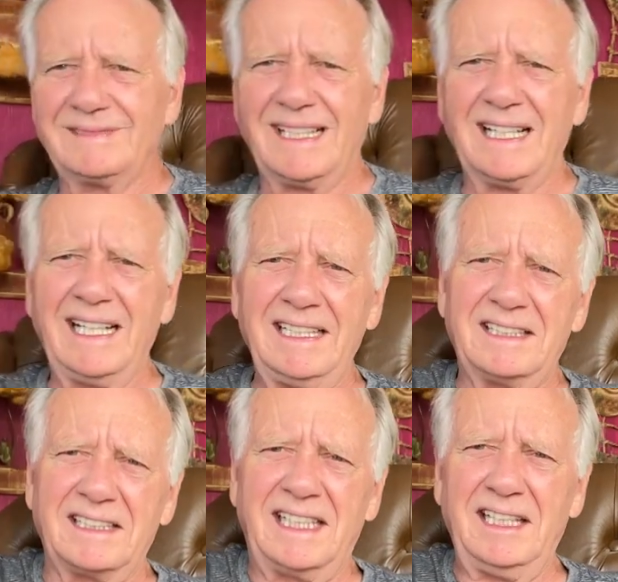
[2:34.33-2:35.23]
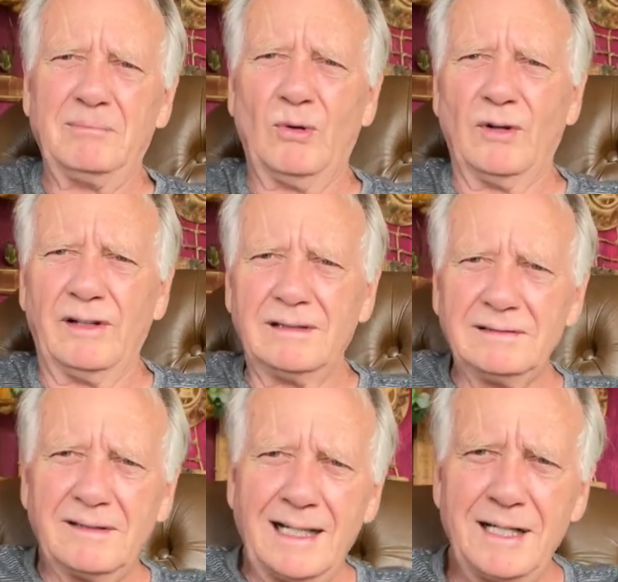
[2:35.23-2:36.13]
I hate the keyboard.
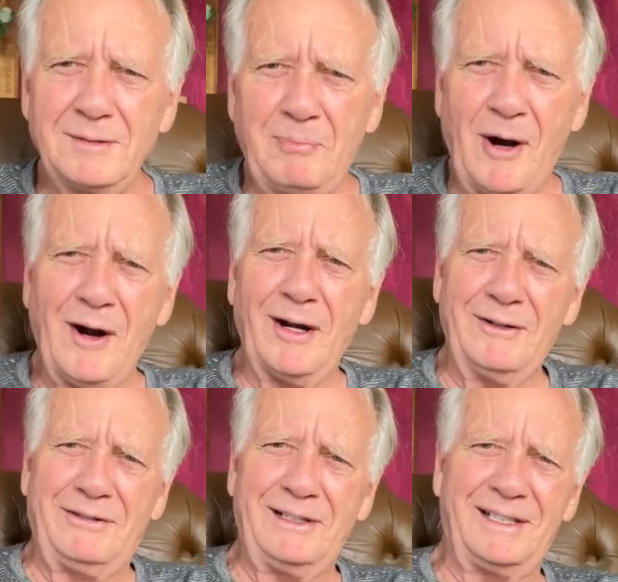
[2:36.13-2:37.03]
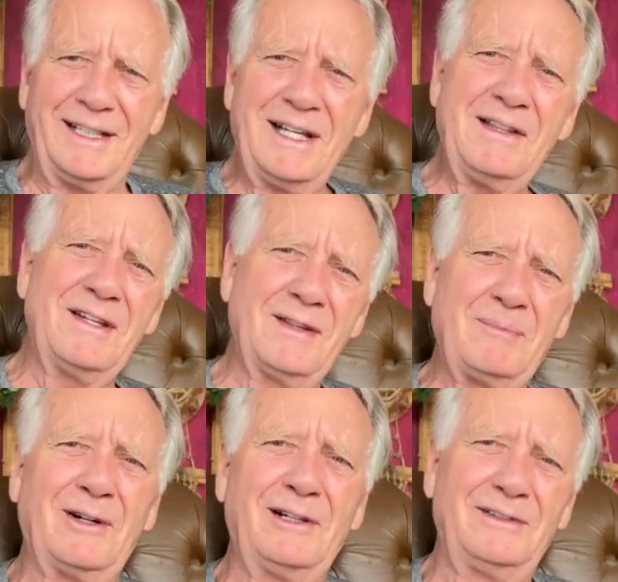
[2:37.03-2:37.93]
That's part of it. The other
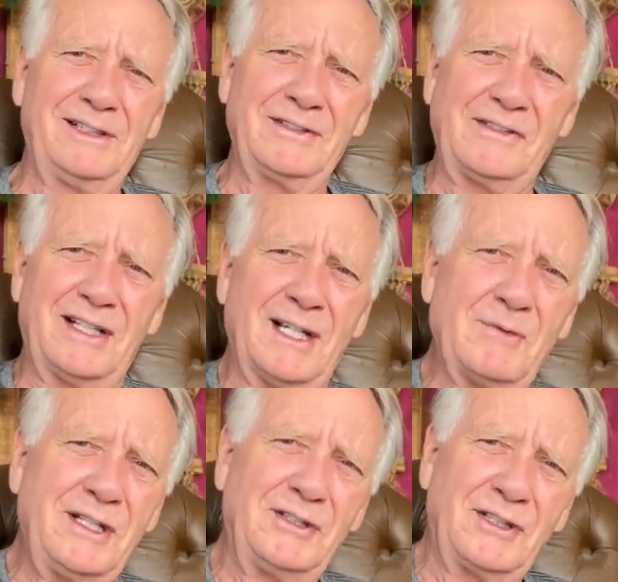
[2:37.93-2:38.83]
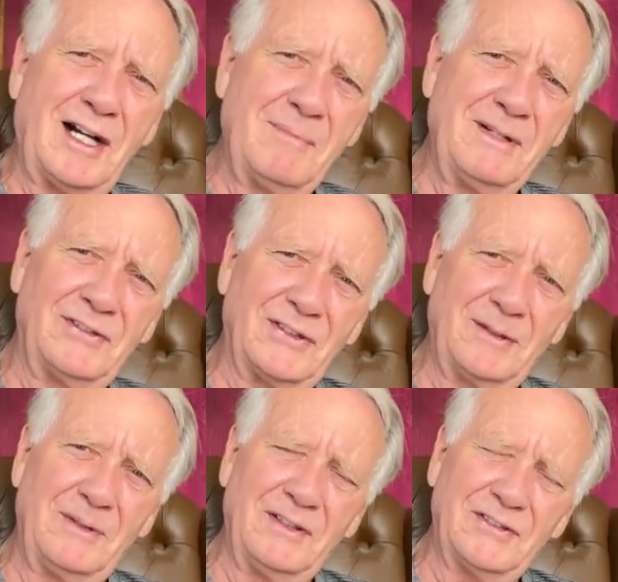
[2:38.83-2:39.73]
part of it is that I read your comments
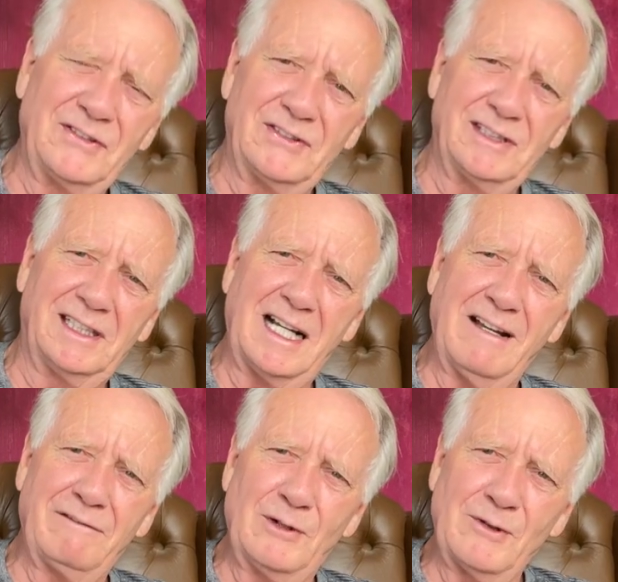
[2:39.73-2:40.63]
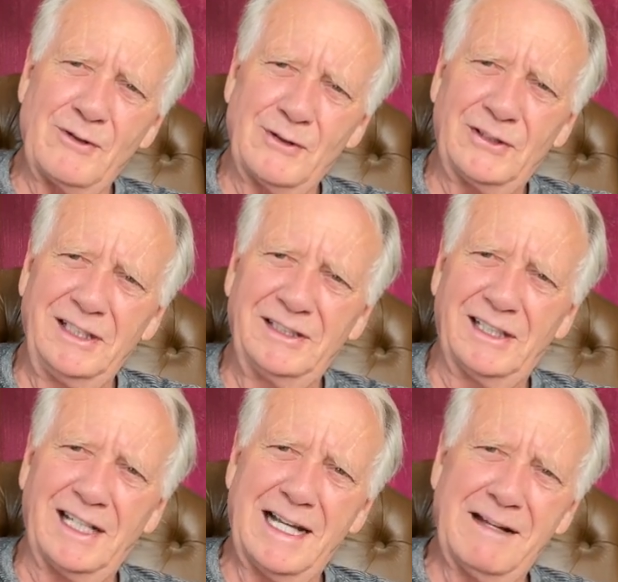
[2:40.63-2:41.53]
on this iPhone 13
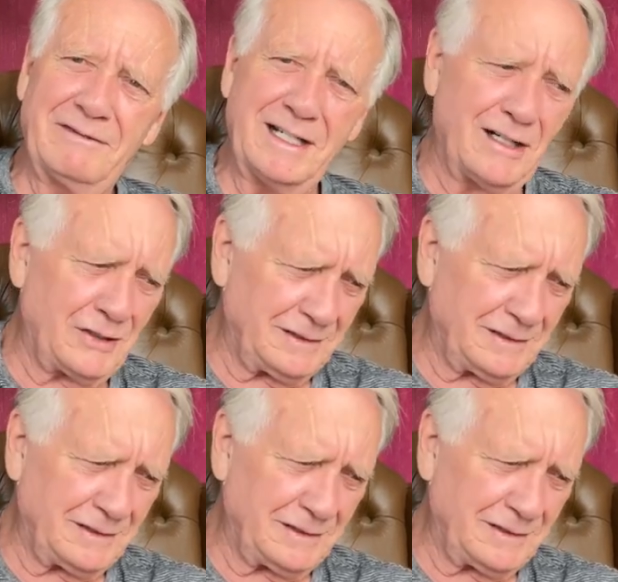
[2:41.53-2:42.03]
that I have now.